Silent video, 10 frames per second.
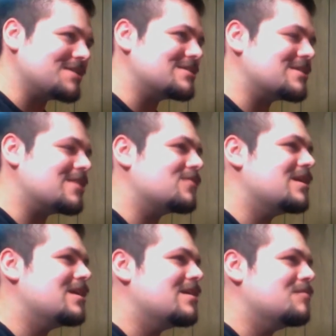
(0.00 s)
and stuff,
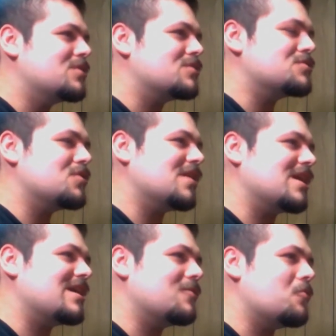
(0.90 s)
but there's only, like,
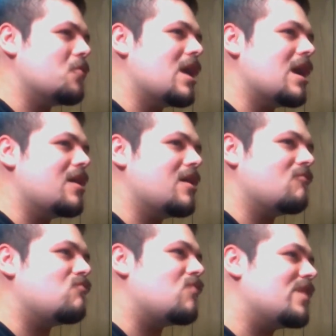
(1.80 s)

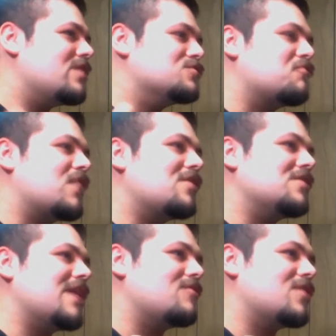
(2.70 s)
there's
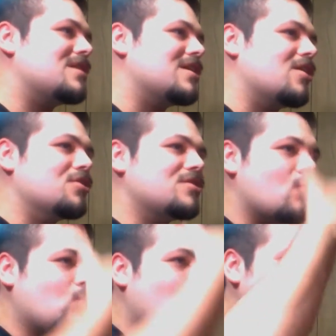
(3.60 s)
rarely ever anything other
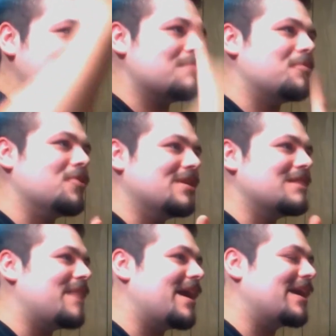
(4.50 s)
than white people in the
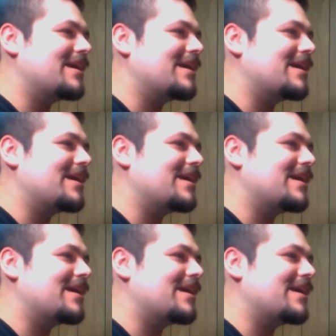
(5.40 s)
back.